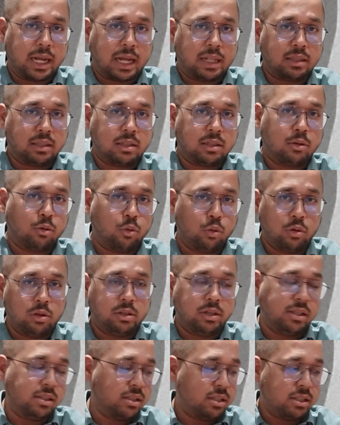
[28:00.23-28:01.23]
right? And the
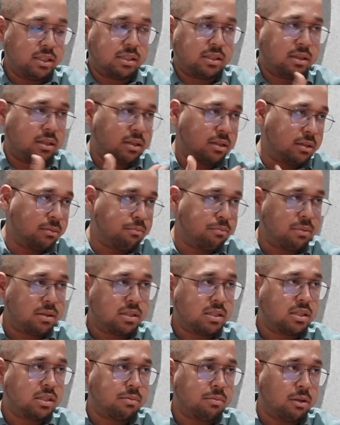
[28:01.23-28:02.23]
whole reason is a
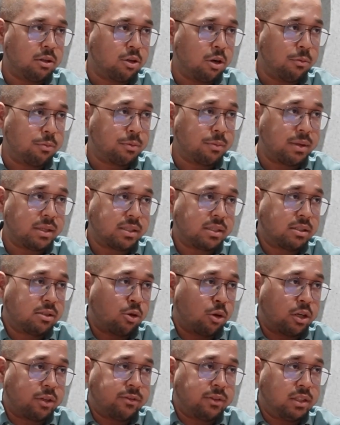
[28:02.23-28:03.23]
business mail compromise.
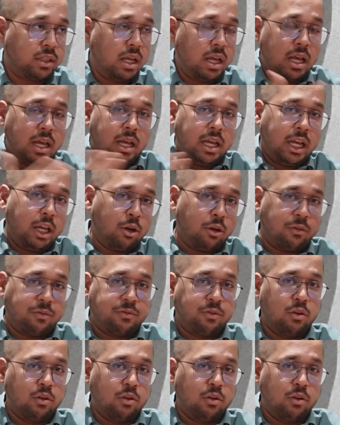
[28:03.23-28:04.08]
It's not even in